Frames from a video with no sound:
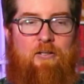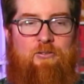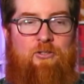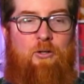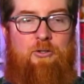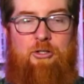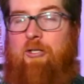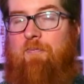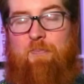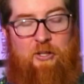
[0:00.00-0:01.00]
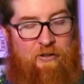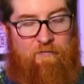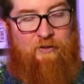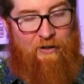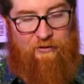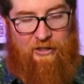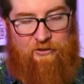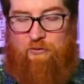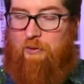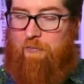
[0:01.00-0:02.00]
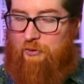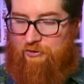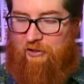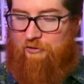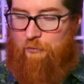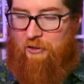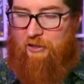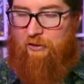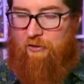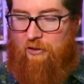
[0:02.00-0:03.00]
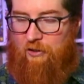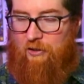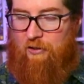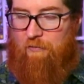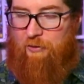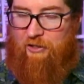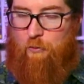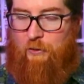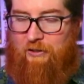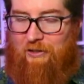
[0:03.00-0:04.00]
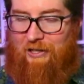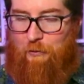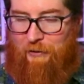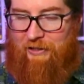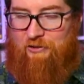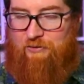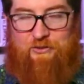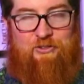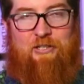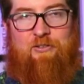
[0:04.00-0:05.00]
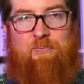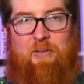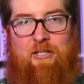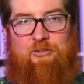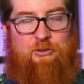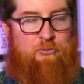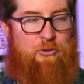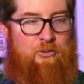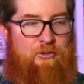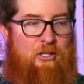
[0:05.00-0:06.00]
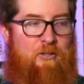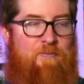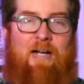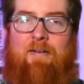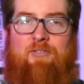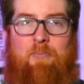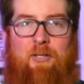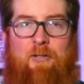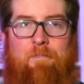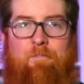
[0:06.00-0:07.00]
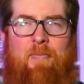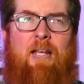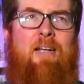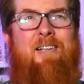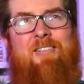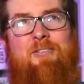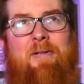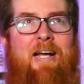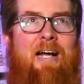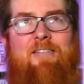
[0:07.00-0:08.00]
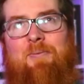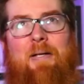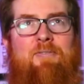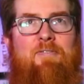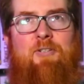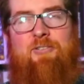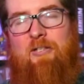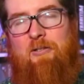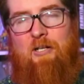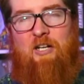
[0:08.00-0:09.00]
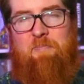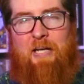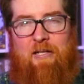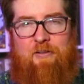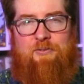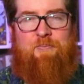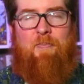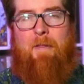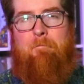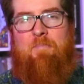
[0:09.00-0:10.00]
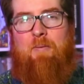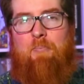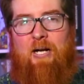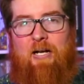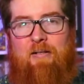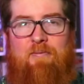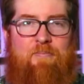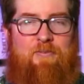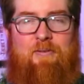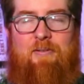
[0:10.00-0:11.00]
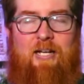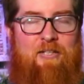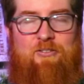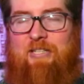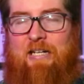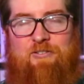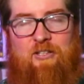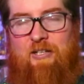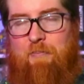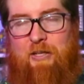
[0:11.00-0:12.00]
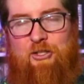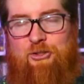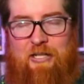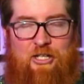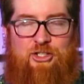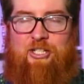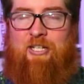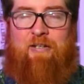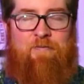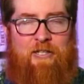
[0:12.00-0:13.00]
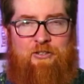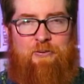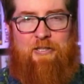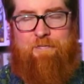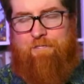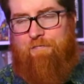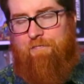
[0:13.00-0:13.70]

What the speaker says: So you could put in 5 dice and one person has 1, but their 1 die wins of a 6 because you rolled all 5s and below. So in that, sometimes it feels a little off balance, but it just adds to the Ameritrash fun to it.